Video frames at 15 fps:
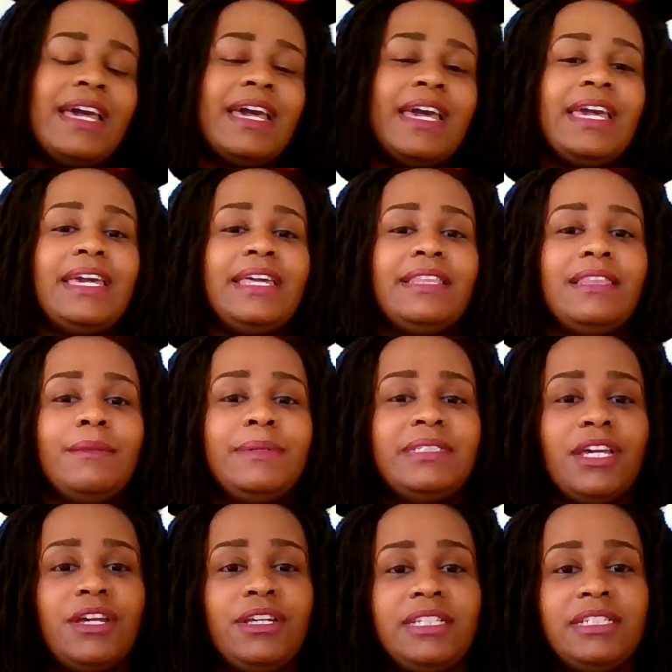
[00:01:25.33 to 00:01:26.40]
And let me
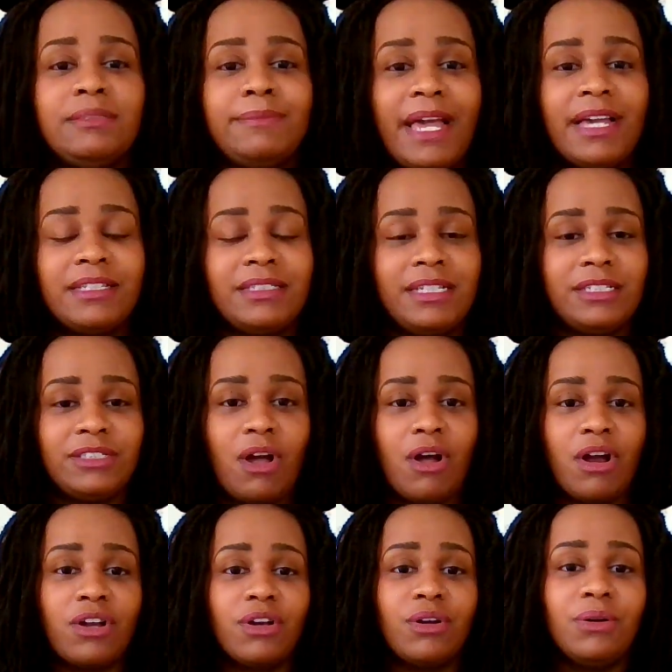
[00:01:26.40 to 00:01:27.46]
tell you, these magazines
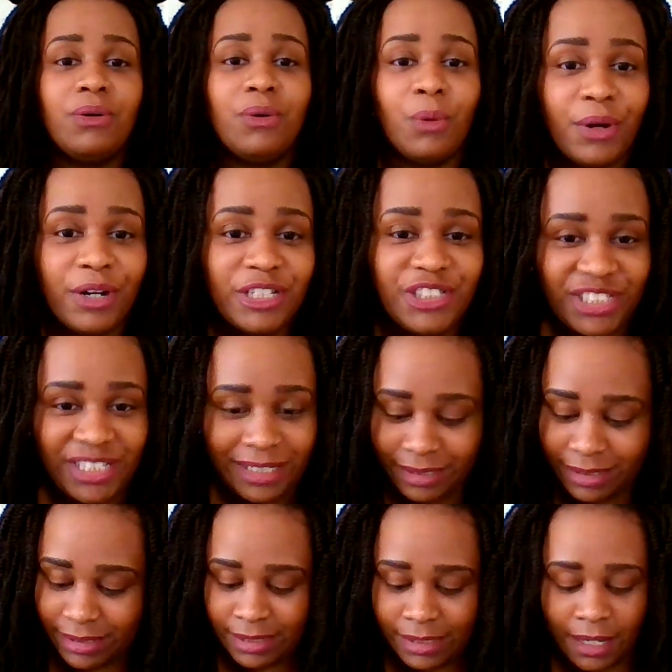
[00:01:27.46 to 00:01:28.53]
are
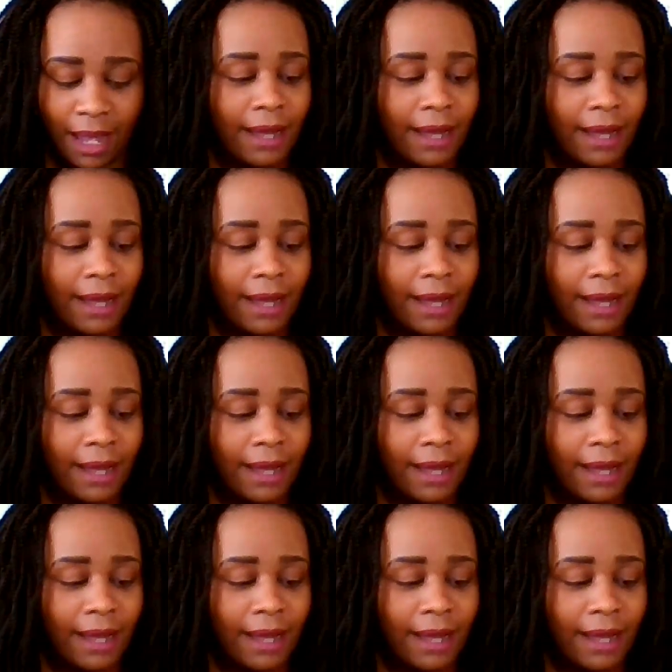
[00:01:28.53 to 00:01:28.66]
gorgeous.